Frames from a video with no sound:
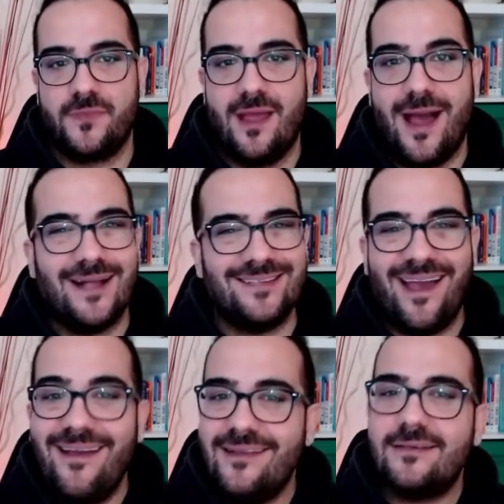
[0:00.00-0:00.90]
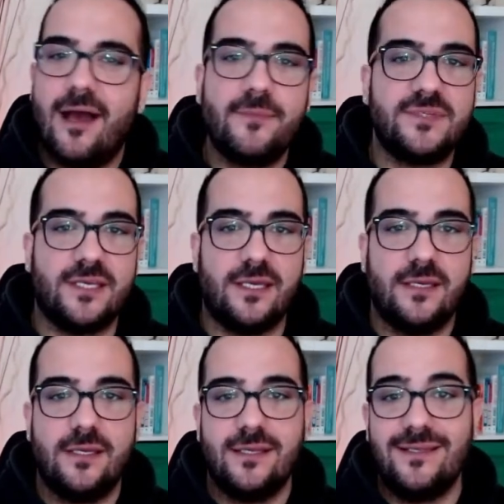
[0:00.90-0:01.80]
At any time t,
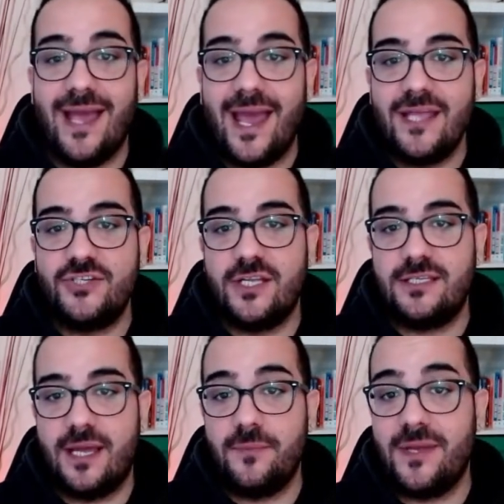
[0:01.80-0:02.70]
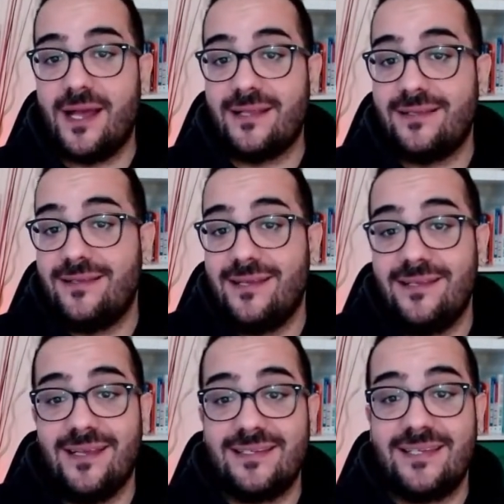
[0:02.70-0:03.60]
the agent can be in
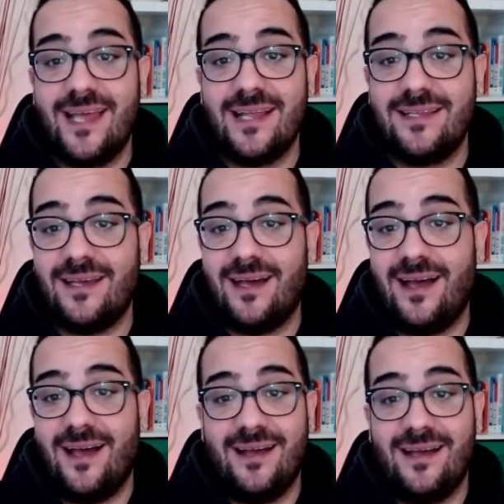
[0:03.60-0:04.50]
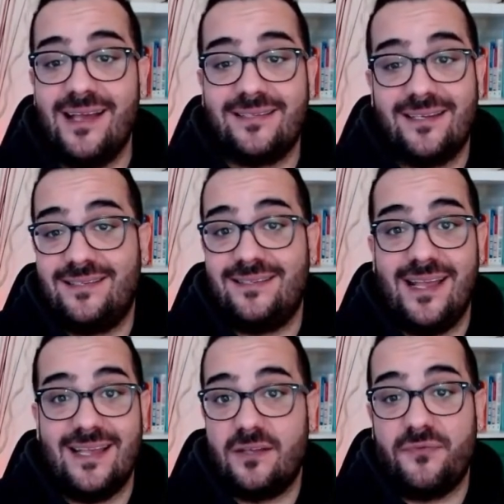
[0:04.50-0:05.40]
the state
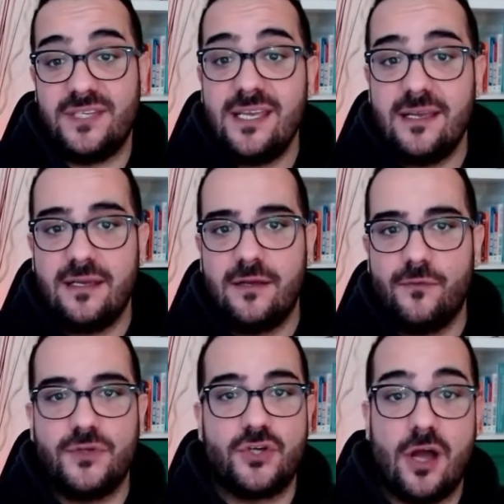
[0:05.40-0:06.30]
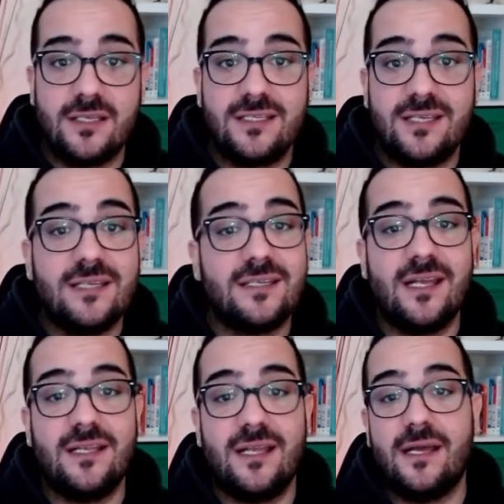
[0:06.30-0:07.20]
S of t, which consists
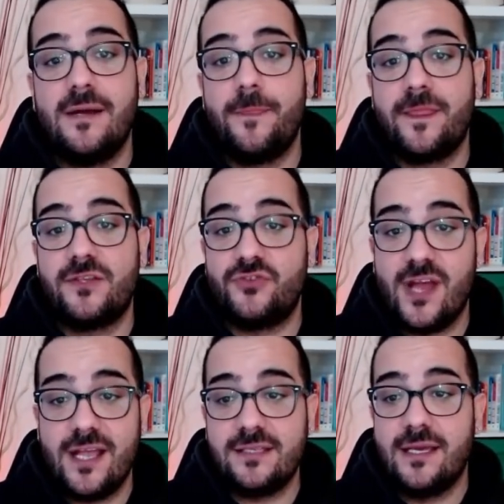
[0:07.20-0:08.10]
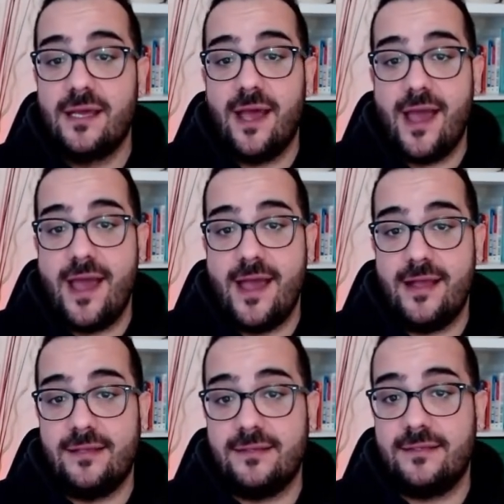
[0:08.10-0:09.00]
in the trend
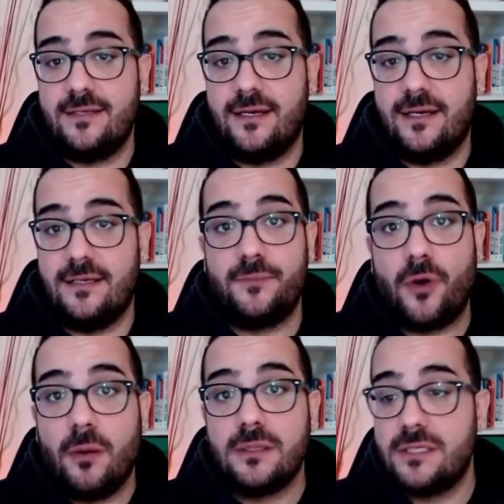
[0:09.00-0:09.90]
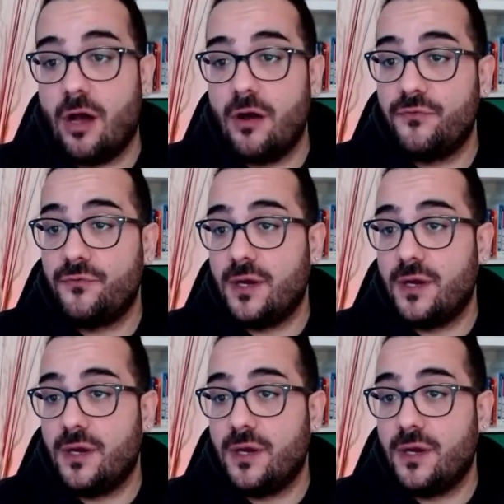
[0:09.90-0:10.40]
and the probability of